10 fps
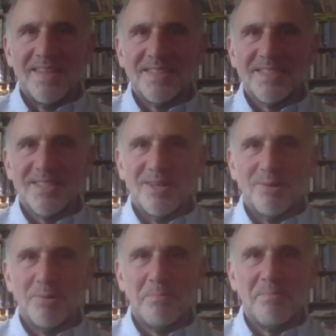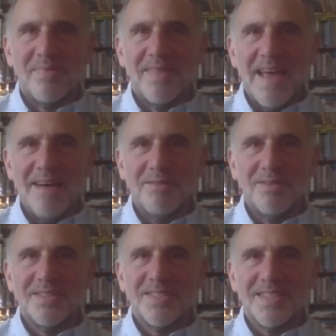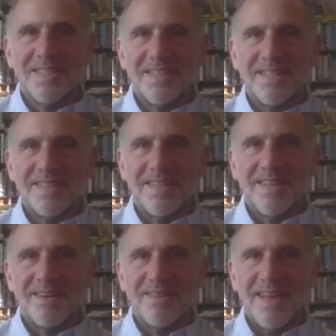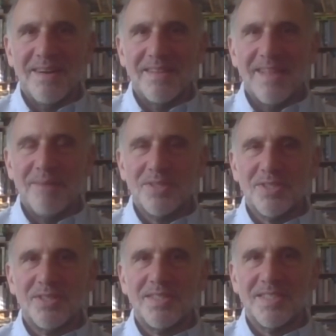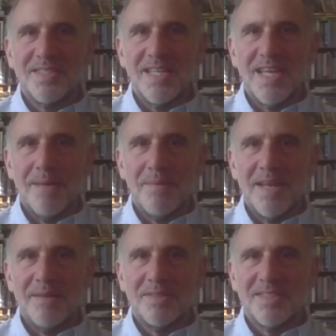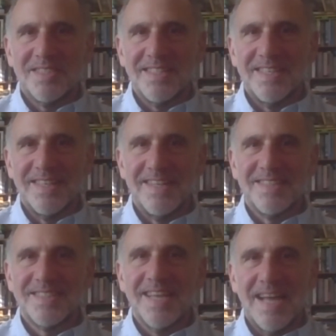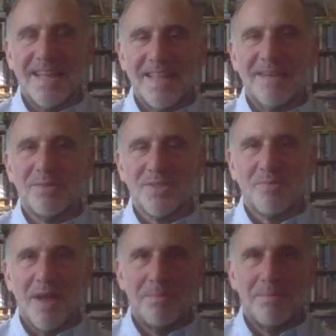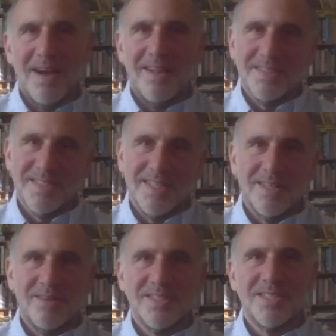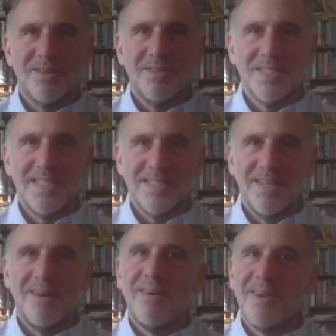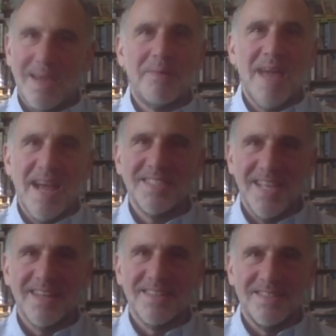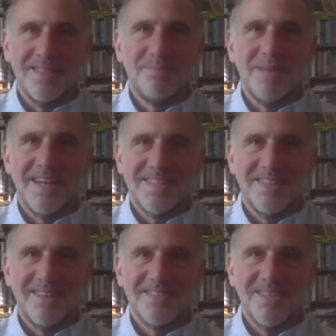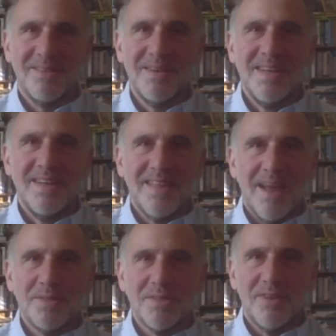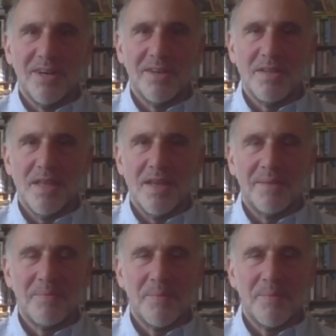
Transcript: So that was, that was good to see. I mean, it was, as I say, I think it was the right policy. And of course, it's always nice to know, okay, we actually had a little impact here. So that was a very good thing.